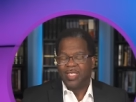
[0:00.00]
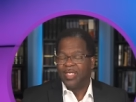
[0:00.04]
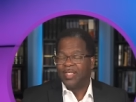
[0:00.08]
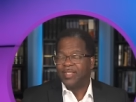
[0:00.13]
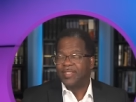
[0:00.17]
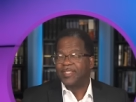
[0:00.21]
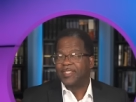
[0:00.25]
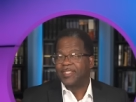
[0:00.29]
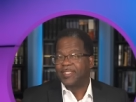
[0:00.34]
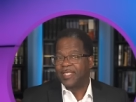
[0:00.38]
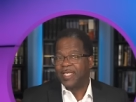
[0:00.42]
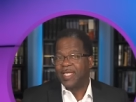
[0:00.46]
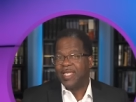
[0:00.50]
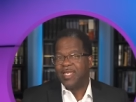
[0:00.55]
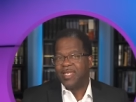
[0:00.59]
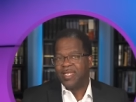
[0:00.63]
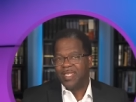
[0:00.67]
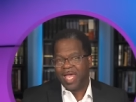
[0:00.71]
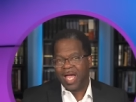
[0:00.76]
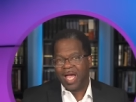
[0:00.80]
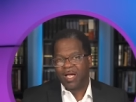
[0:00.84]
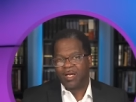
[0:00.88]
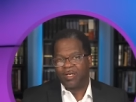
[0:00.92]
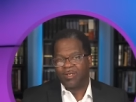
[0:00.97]
He didn't
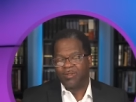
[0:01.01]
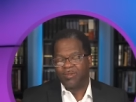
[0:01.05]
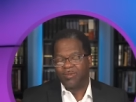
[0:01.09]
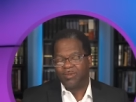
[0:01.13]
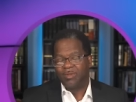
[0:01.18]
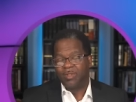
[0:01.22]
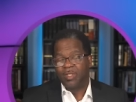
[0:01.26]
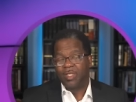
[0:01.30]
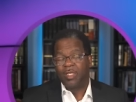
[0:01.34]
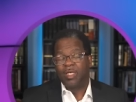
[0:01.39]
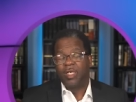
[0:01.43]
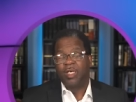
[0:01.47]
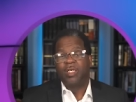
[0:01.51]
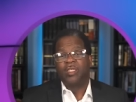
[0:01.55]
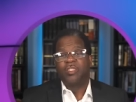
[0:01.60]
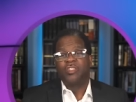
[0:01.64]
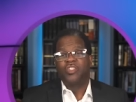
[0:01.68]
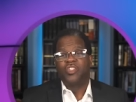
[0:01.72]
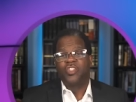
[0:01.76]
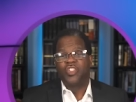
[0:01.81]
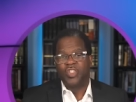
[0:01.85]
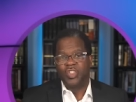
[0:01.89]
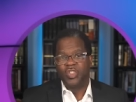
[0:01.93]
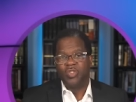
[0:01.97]
send now
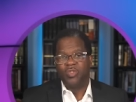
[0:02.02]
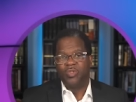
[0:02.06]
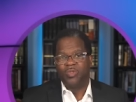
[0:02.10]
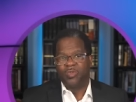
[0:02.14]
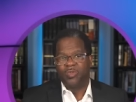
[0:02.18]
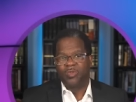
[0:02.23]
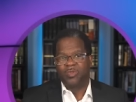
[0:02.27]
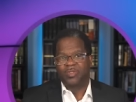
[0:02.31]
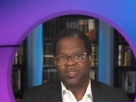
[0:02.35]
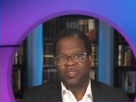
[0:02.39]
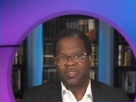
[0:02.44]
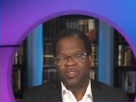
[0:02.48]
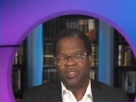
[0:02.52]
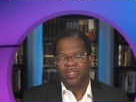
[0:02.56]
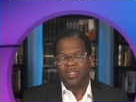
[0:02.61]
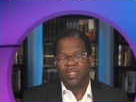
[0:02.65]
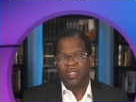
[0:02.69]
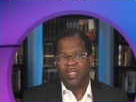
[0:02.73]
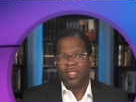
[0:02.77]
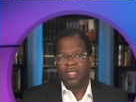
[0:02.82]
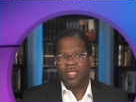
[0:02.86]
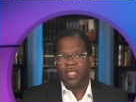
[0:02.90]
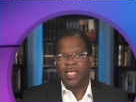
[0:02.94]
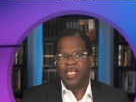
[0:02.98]
Jews.
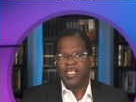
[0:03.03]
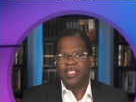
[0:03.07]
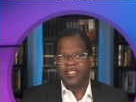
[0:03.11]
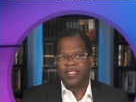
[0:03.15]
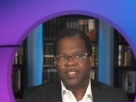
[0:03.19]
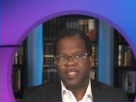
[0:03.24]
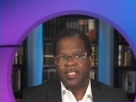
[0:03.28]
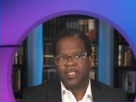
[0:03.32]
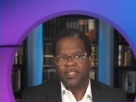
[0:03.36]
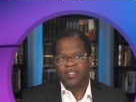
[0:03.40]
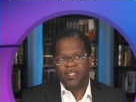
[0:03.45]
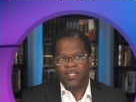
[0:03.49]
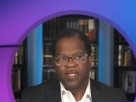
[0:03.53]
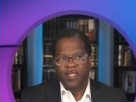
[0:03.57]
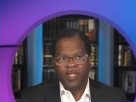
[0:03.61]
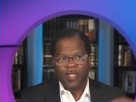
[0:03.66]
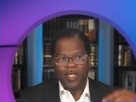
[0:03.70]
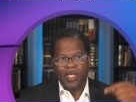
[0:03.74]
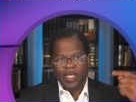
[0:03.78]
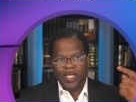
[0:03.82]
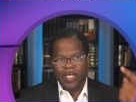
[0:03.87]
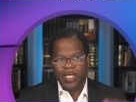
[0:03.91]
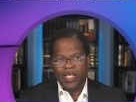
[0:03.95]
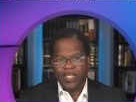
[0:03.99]
He sent
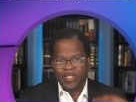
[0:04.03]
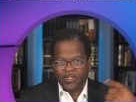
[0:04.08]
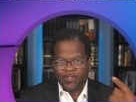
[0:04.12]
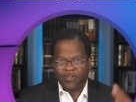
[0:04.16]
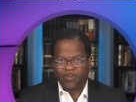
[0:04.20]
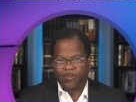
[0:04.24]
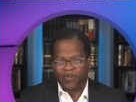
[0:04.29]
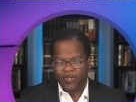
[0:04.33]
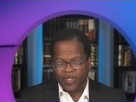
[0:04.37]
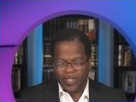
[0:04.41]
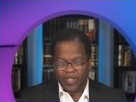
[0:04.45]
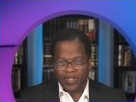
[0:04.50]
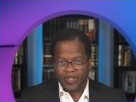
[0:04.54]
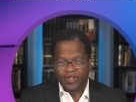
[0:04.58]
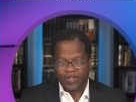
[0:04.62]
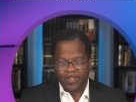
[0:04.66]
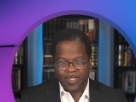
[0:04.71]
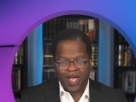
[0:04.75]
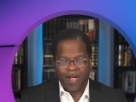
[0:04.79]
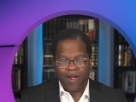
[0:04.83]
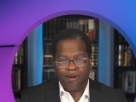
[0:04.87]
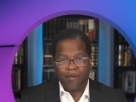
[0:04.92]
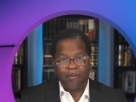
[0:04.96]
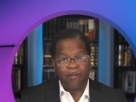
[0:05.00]
his
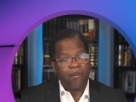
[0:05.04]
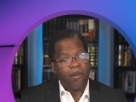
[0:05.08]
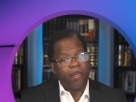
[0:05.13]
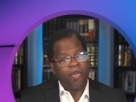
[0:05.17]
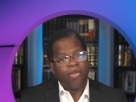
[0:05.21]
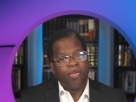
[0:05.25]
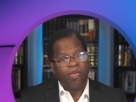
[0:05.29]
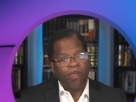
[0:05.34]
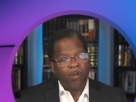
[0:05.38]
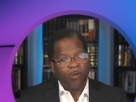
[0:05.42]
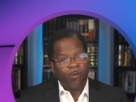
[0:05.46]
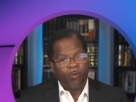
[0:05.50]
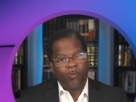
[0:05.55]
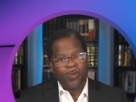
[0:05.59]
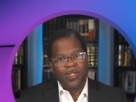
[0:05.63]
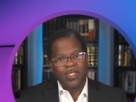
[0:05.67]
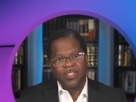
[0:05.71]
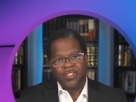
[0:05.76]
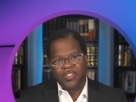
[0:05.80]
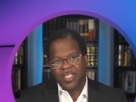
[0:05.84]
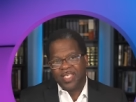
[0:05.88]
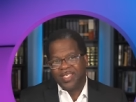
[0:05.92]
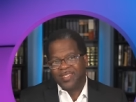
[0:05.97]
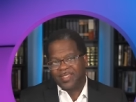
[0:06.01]
friends. Now,
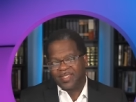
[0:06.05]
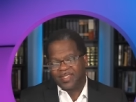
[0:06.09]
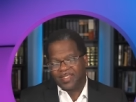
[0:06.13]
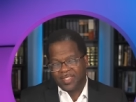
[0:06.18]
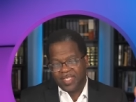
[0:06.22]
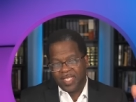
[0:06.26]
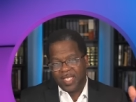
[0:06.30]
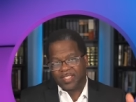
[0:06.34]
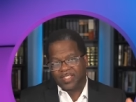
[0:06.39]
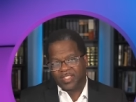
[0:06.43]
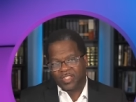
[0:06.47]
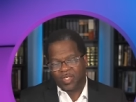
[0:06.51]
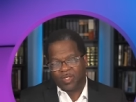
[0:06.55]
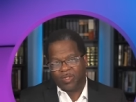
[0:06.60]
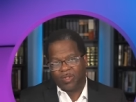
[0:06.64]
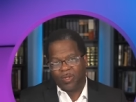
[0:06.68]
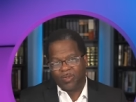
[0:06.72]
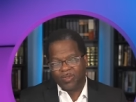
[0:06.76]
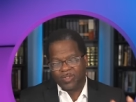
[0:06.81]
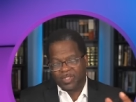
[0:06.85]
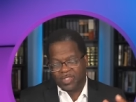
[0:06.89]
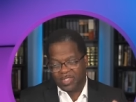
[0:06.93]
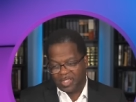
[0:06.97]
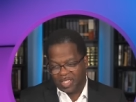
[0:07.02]
when Jesus gets
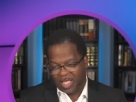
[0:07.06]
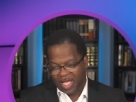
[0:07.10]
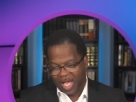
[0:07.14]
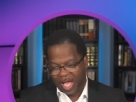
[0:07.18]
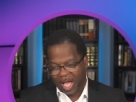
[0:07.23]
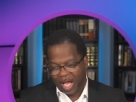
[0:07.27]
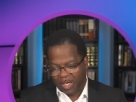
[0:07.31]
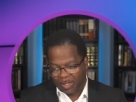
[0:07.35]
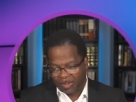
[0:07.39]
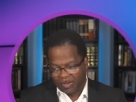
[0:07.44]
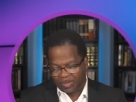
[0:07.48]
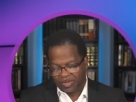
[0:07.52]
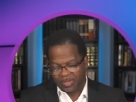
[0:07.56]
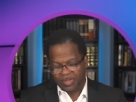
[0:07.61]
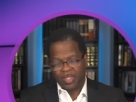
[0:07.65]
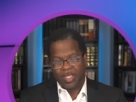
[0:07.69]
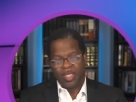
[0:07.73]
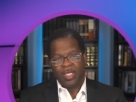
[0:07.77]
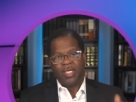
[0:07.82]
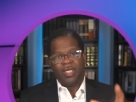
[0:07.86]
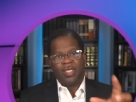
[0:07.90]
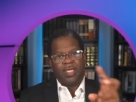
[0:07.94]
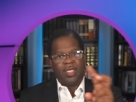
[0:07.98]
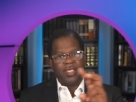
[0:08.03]
close to the
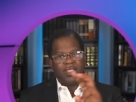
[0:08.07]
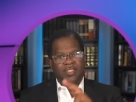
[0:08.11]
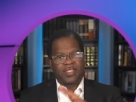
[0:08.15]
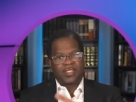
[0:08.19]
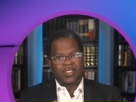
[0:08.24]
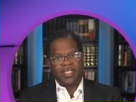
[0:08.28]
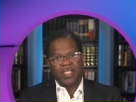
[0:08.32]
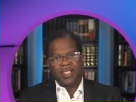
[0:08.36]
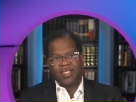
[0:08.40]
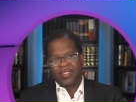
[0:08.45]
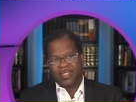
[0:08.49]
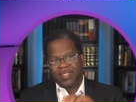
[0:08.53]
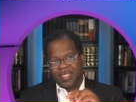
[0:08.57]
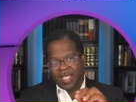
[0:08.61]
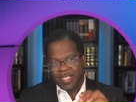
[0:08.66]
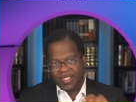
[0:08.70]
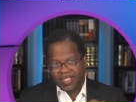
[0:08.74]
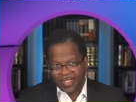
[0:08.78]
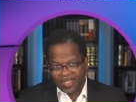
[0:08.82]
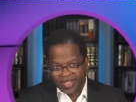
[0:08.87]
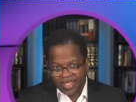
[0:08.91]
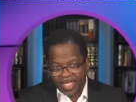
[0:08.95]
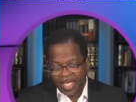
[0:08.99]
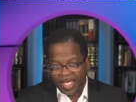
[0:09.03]
house, he sends
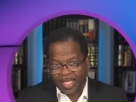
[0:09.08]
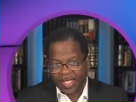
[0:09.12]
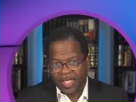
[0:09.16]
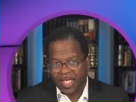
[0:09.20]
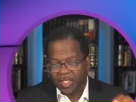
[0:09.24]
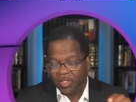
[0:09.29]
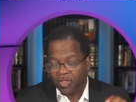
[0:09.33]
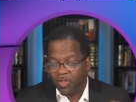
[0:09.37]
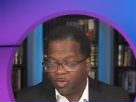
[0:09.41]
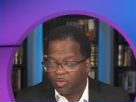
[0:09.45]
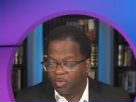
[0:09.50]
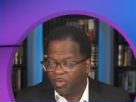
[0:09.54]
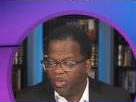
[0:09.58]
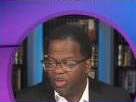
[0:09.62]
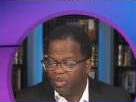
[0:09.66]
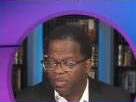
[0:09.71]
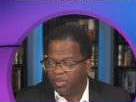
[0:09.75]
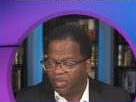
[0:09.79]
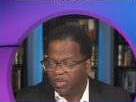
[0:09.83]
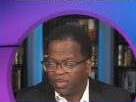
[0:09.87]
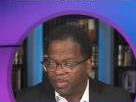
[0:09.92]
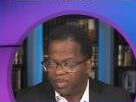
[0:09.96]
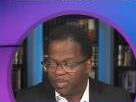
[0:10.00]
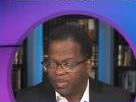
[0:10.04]
a second
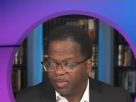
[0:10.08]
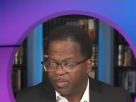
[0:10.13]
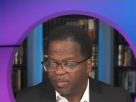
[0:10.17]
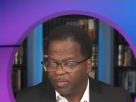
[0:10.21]
group.